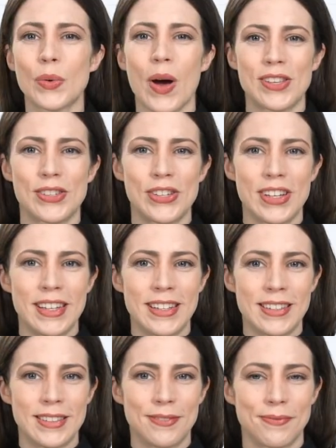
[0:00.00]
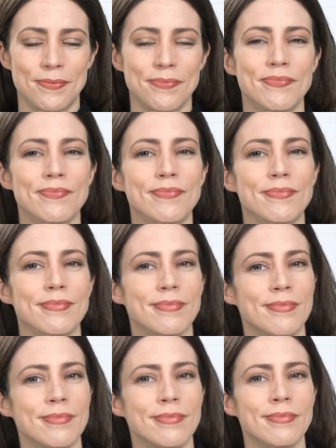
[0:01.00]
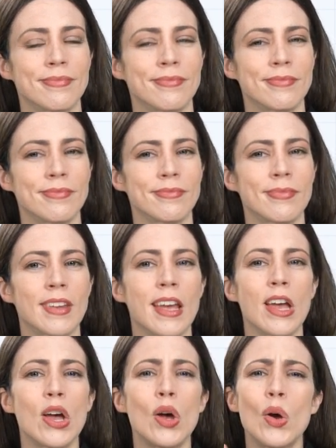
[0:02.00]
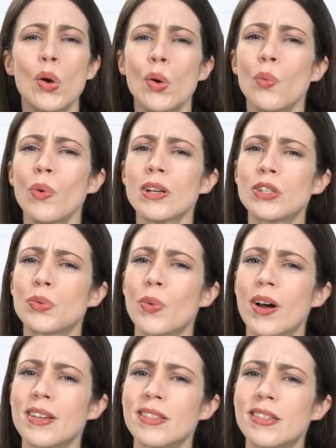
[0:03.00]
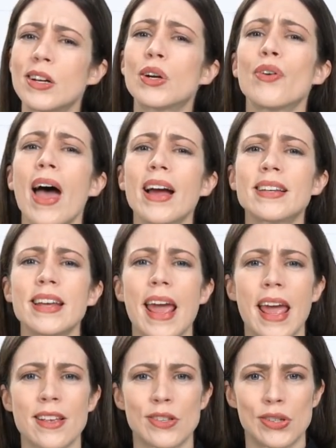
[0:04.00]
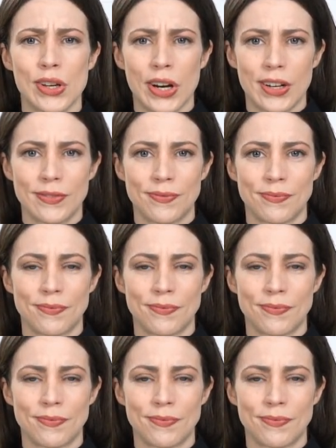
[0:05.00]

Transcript: question. Mm, which one is the correct answer?